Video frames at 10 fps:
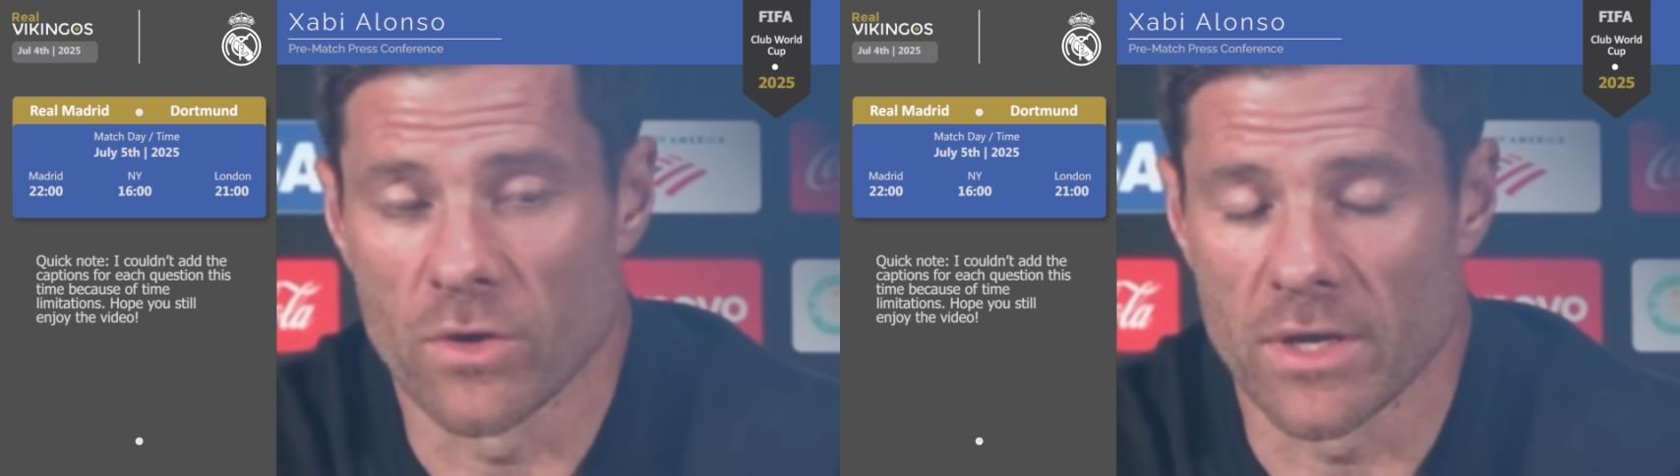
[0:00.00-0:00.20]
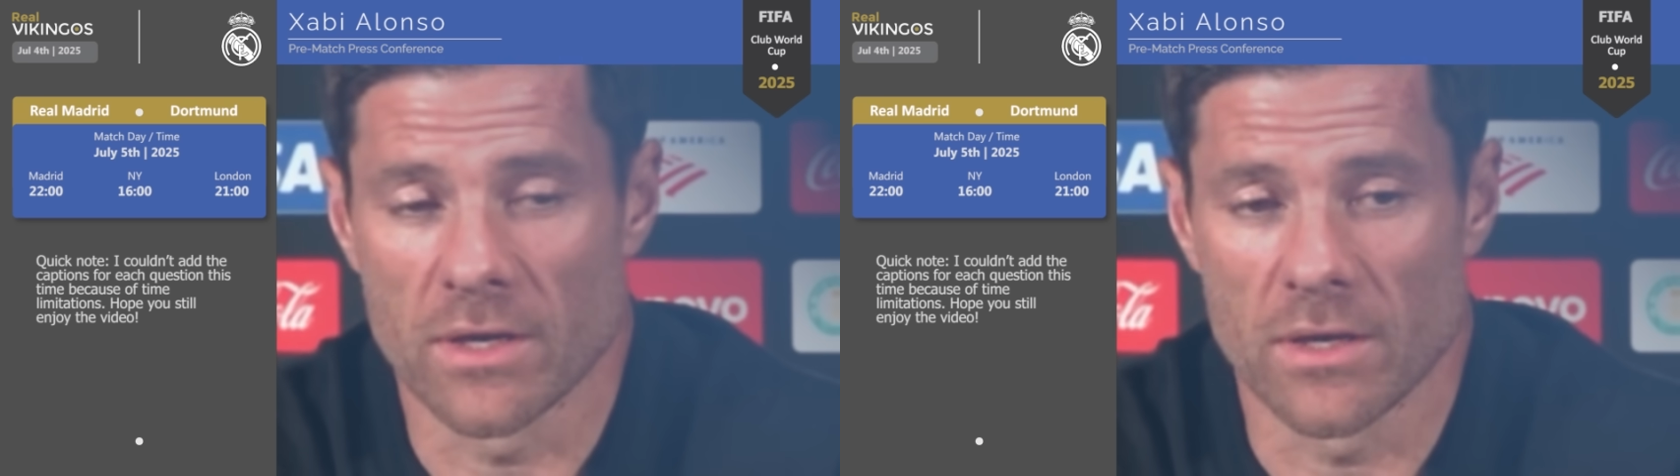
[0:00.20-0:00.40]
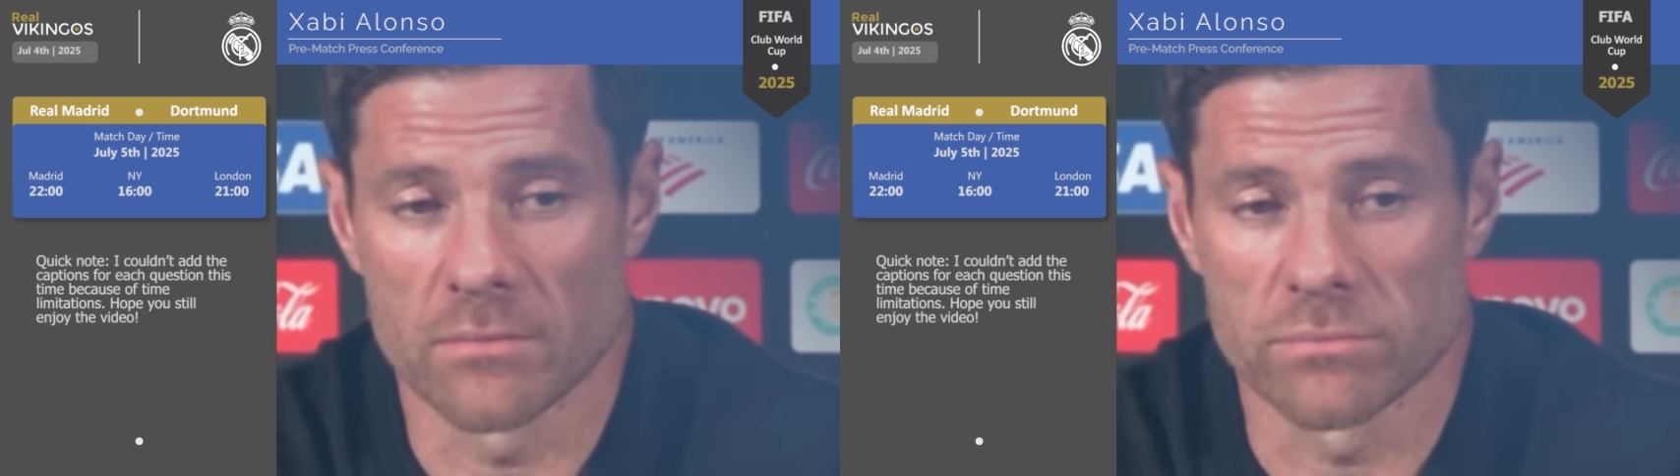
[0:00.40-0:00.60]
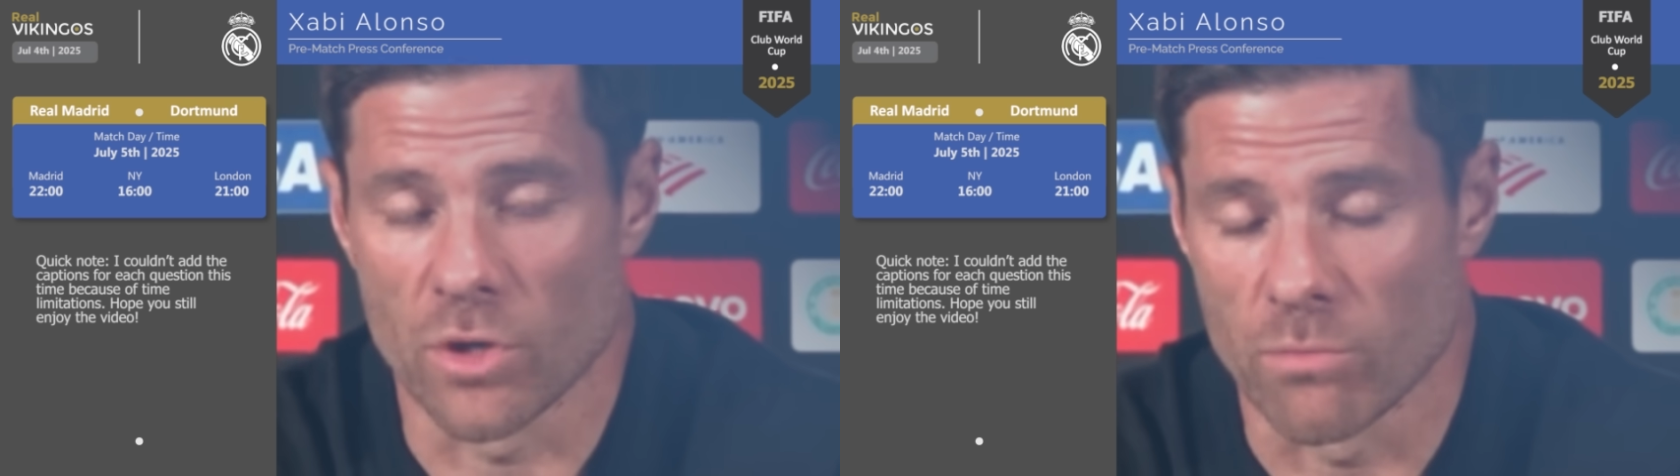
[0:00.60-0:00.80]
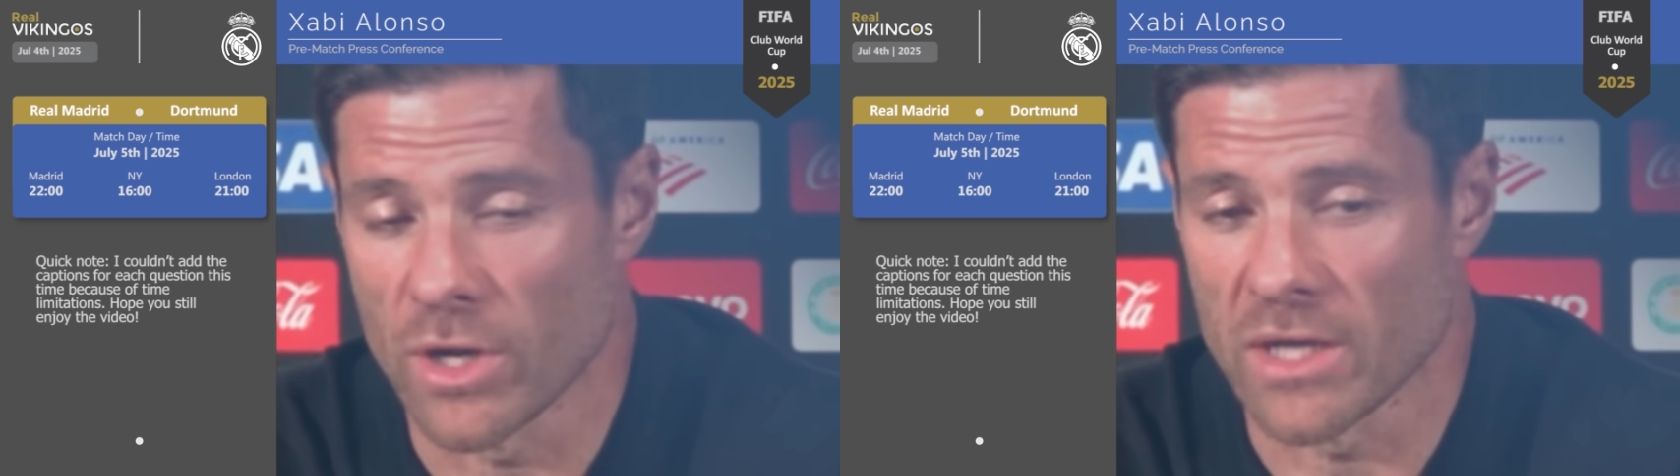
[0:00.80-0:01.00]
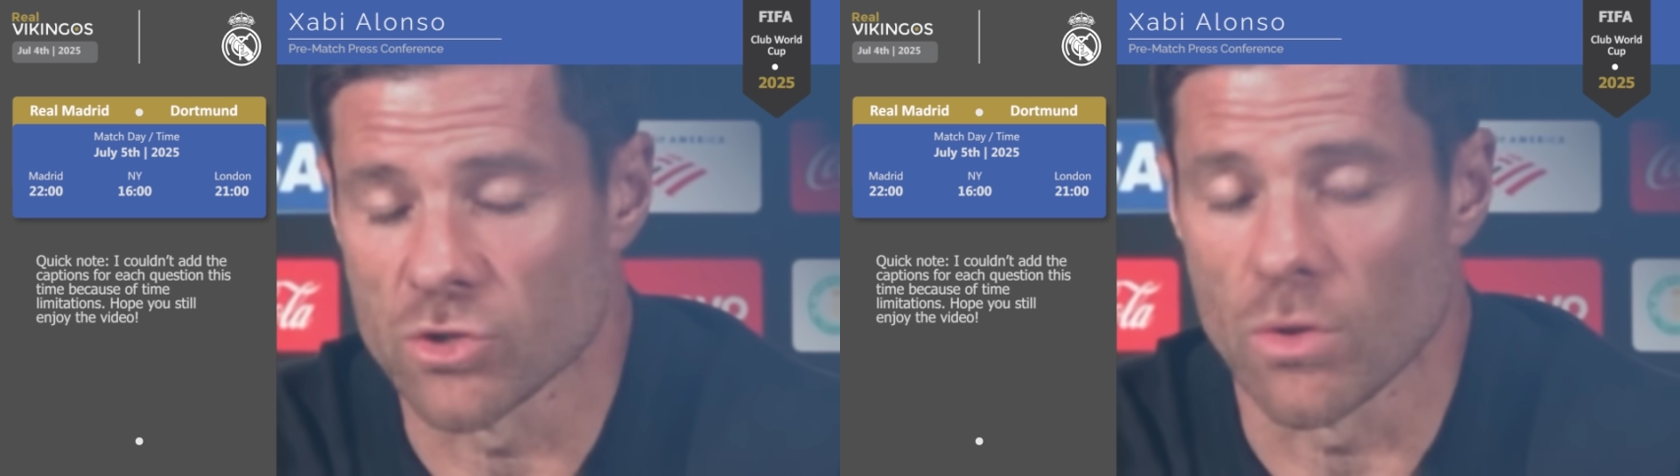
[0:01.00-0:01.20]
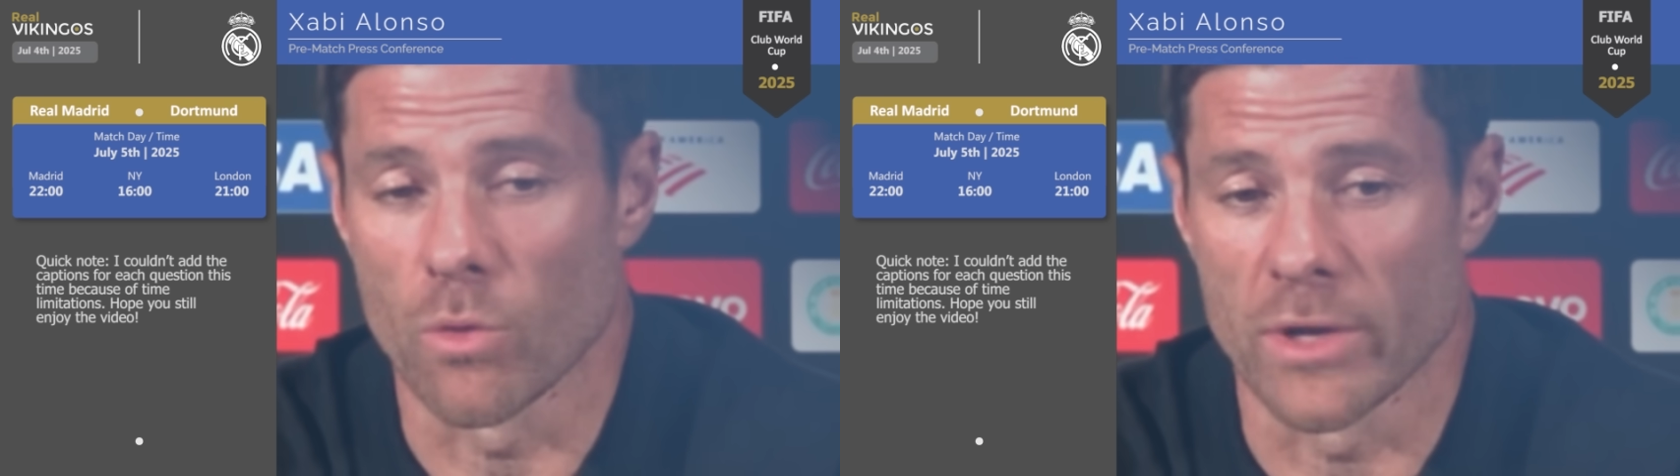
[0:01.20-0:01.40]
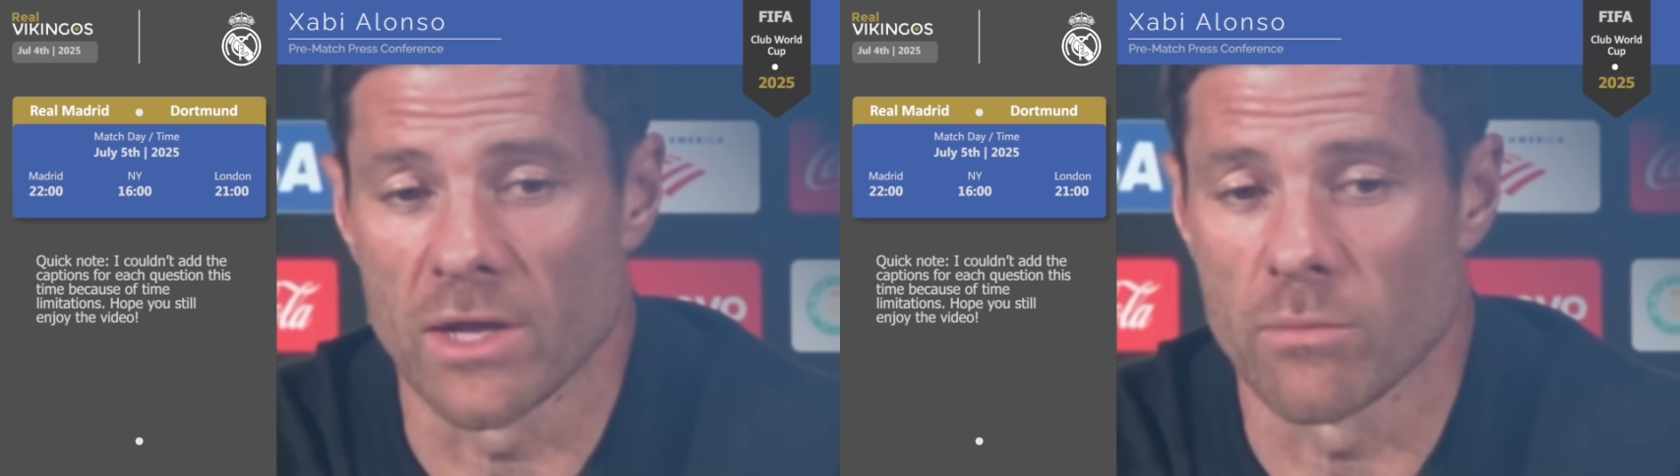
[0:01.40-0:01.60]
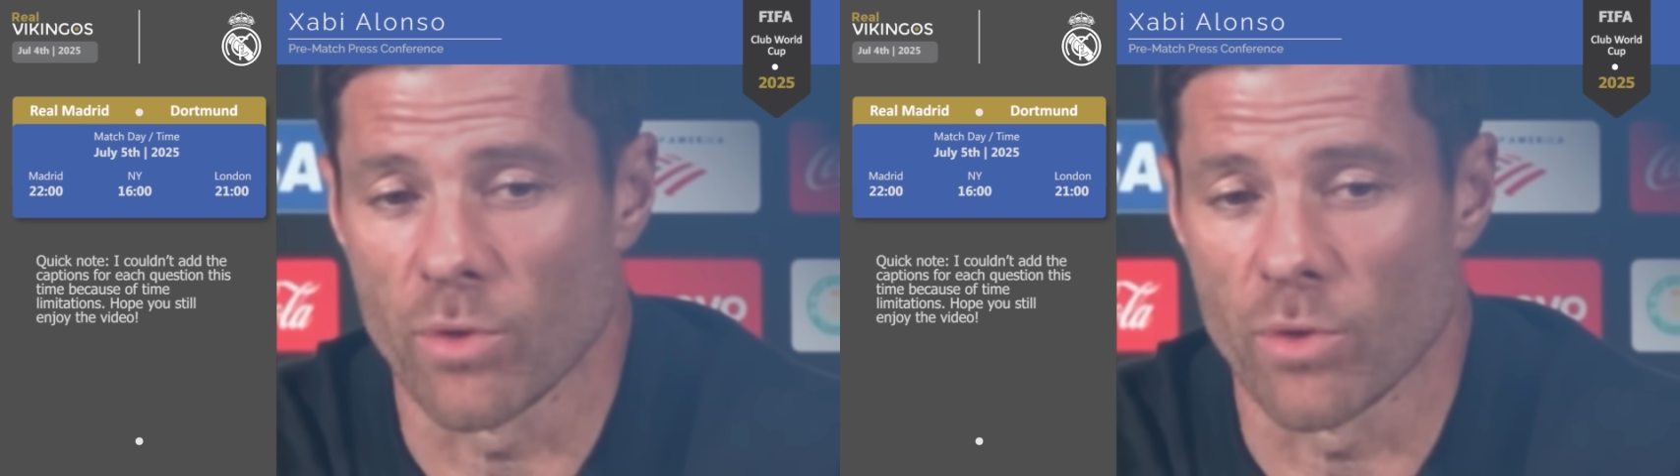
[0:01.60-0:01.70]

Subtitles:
Aurel can play both roles.